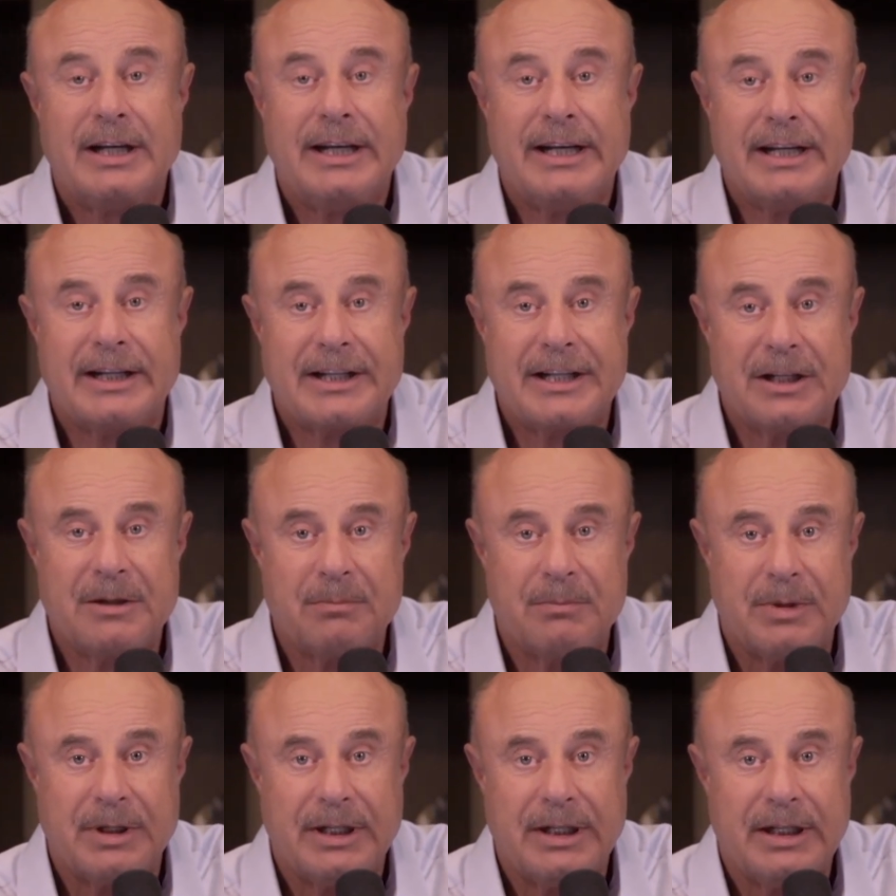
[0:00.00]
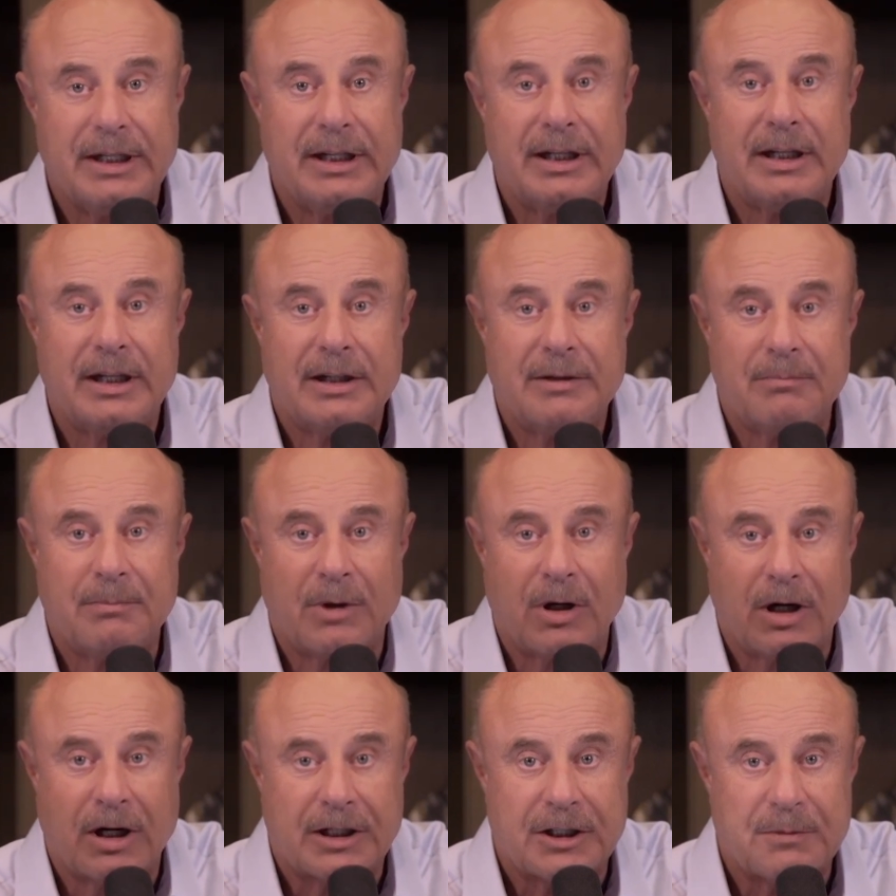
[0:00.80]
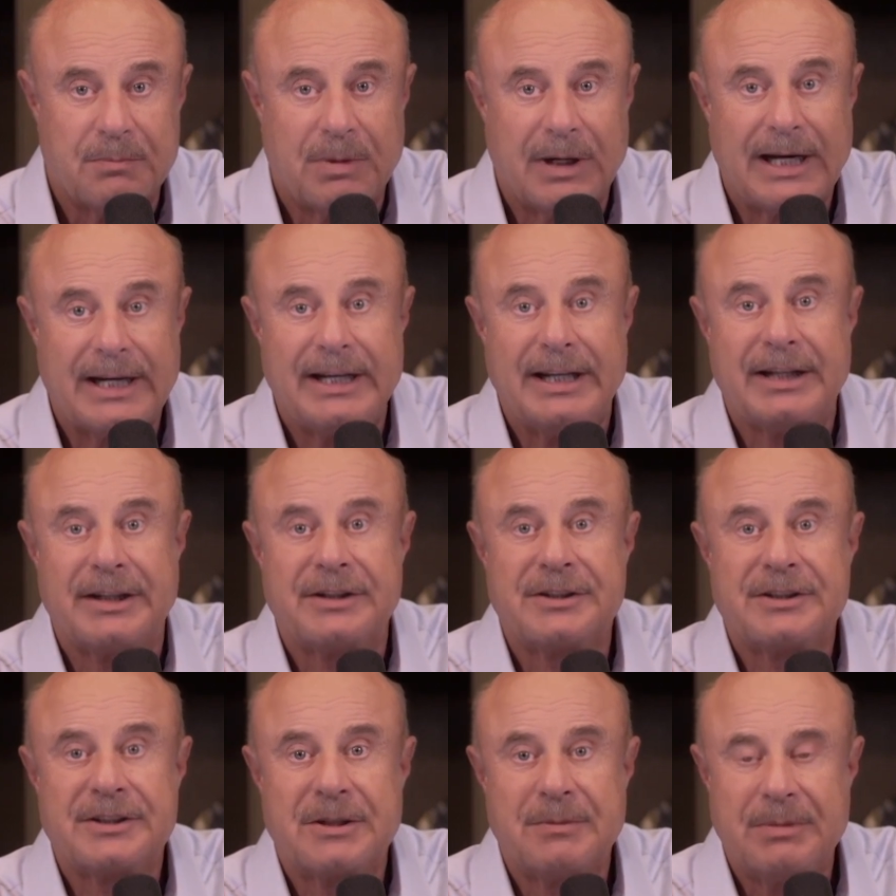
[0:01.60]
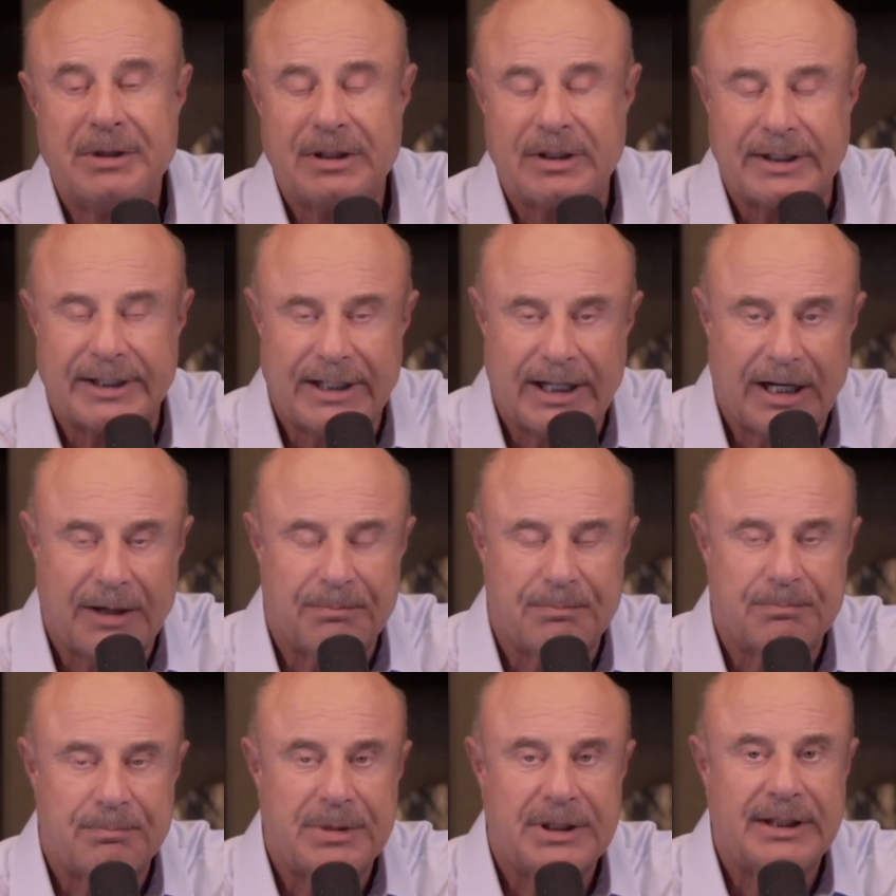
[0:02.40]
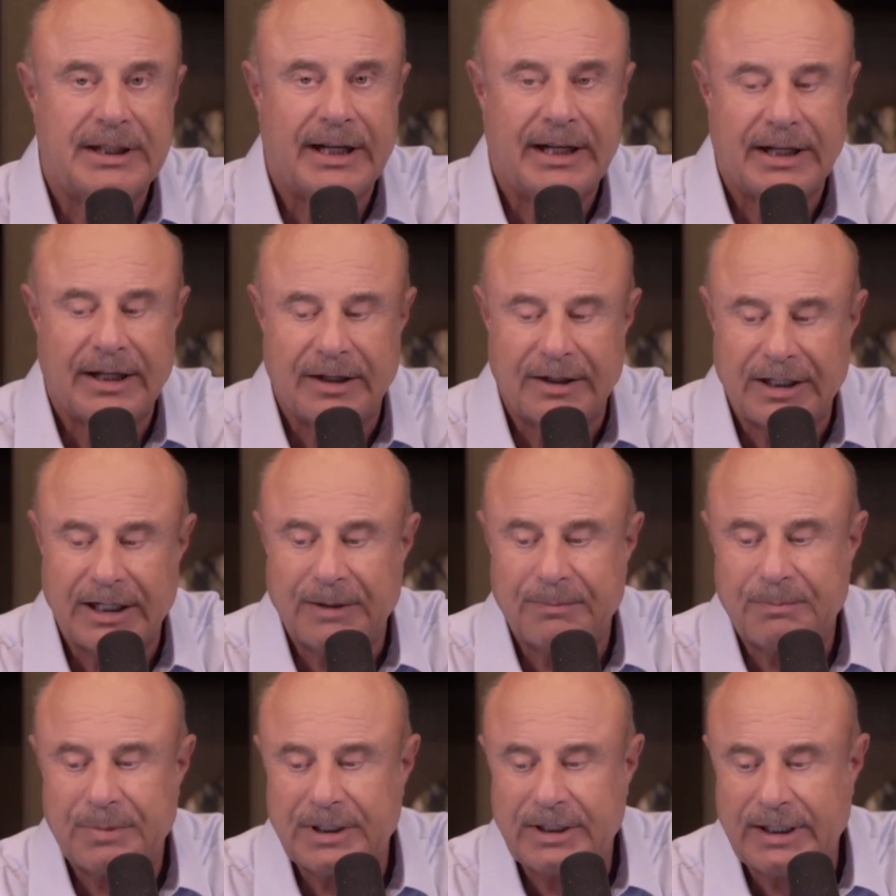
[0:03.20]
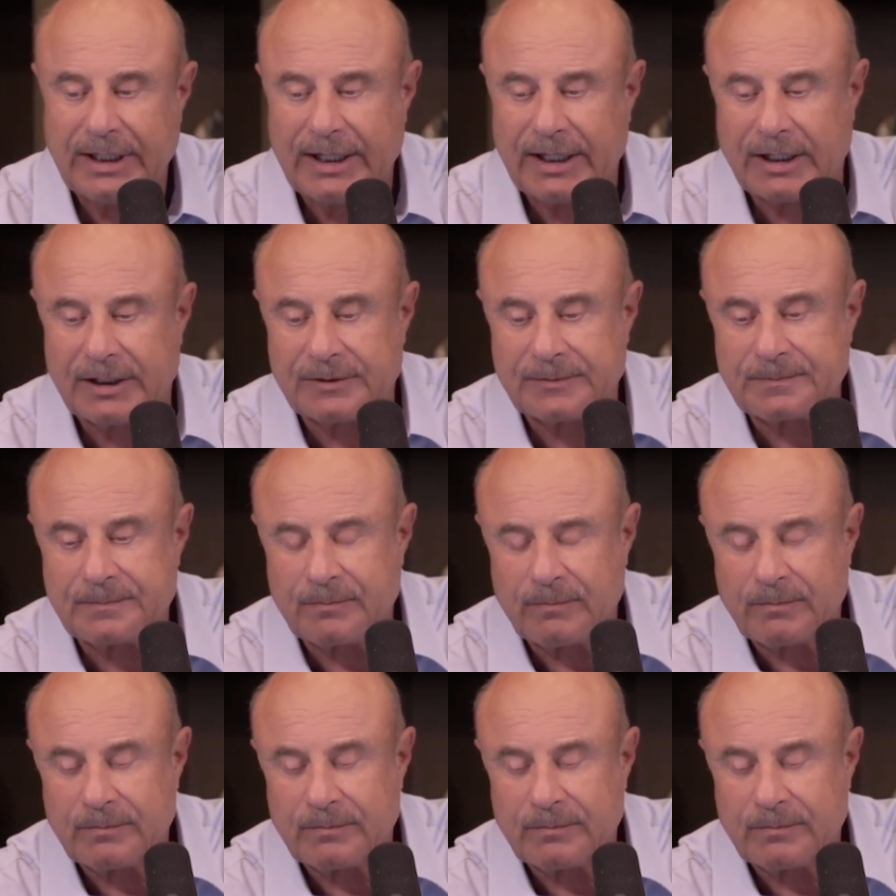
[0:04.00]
It can be marked by instability, up and down, up and down.